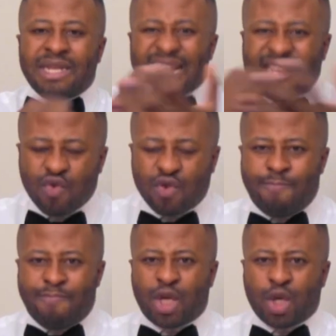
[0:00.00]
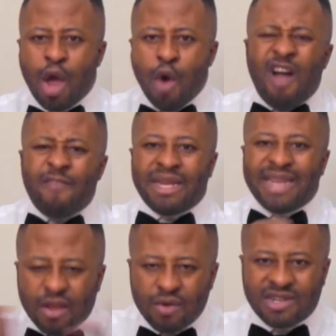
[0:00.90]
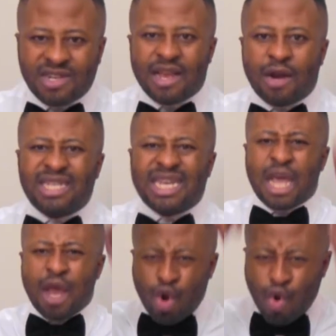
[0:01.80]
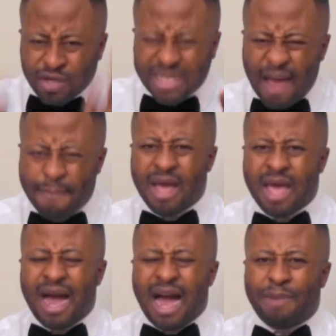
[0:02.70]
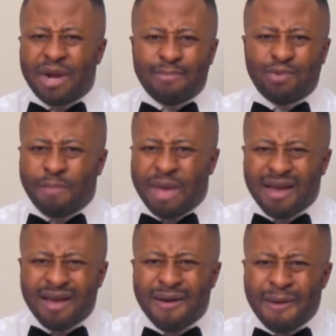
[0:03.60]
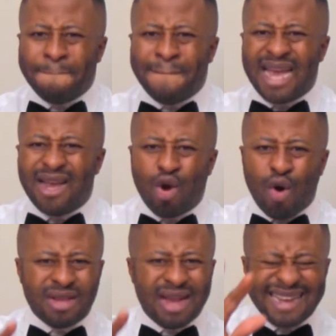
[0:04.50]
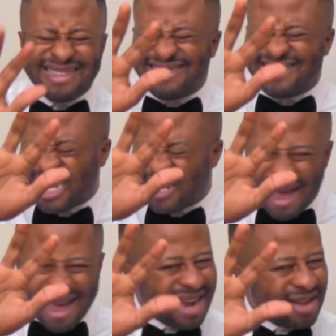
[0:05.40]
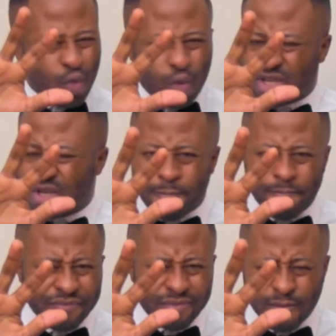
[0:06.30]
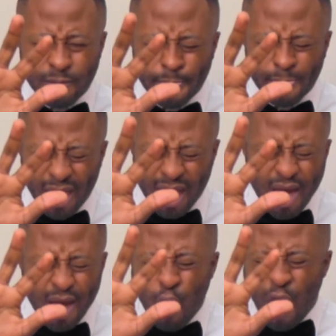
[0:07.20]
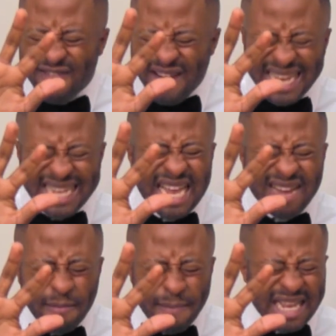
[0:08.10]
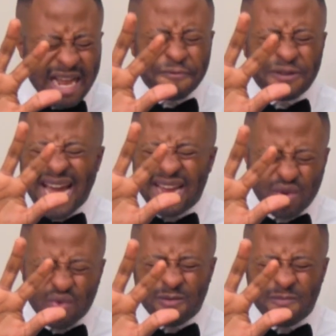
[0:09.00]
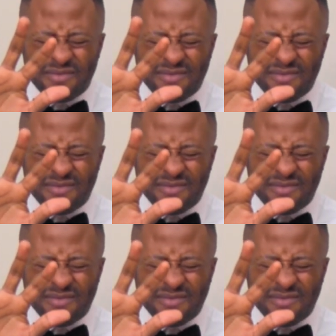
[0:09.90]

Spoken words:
been tied into depression, who have been tied into stress. The Lord says, loose them and bring them to me. My God, I stretch my hand towards you. Wherever the devil might have tied you,